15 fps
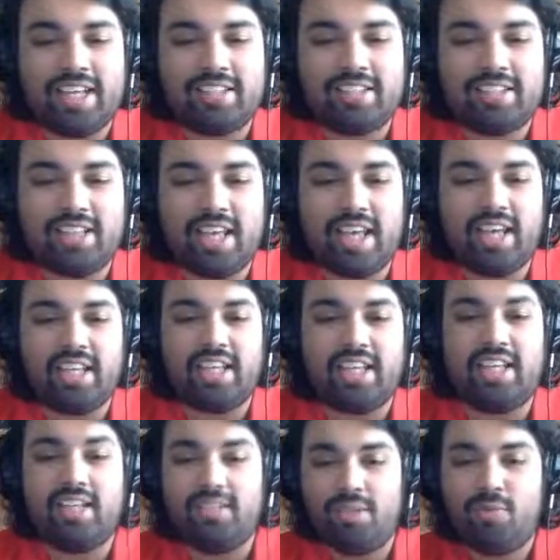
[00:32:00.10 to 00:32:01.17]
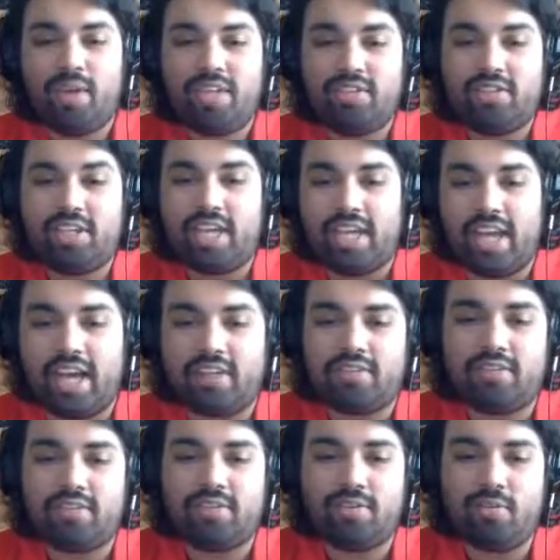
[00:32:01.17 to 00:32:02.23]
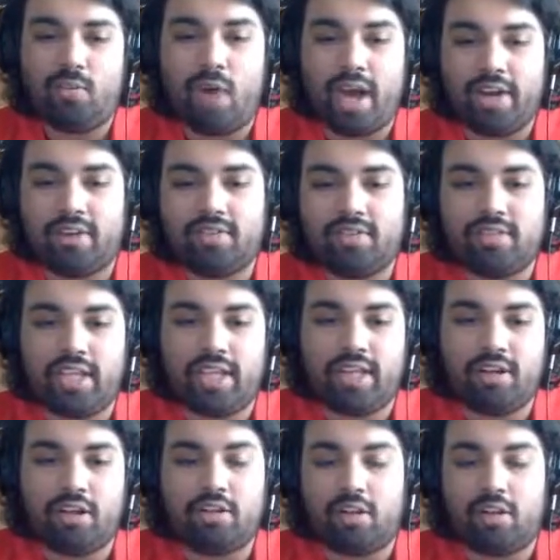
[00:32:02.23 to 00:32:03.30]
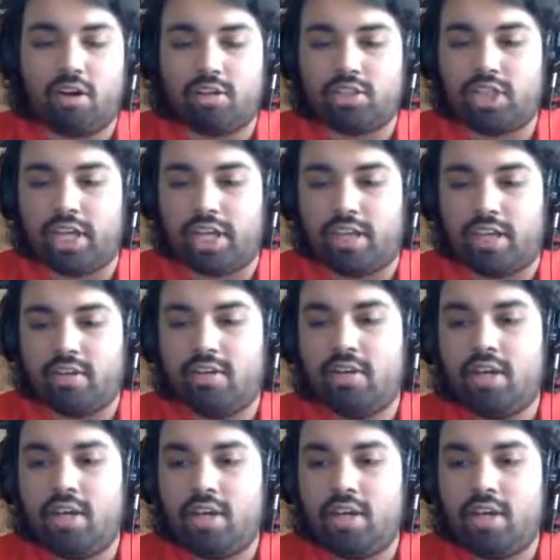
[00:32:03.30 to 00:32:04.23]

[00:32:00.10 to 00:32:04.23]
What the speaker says: it's an easy way to connect wires in a long chain.